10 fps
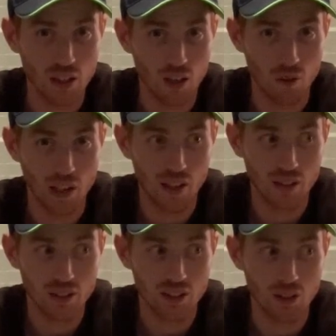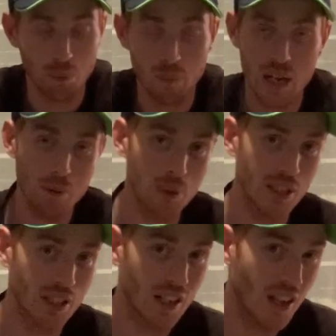around to
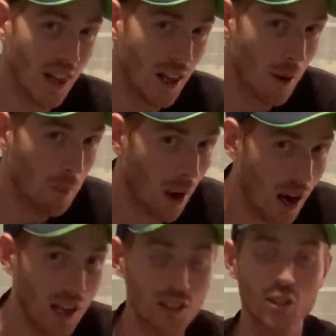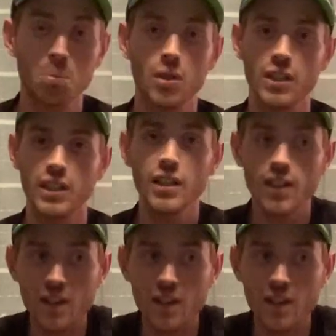maybe possibly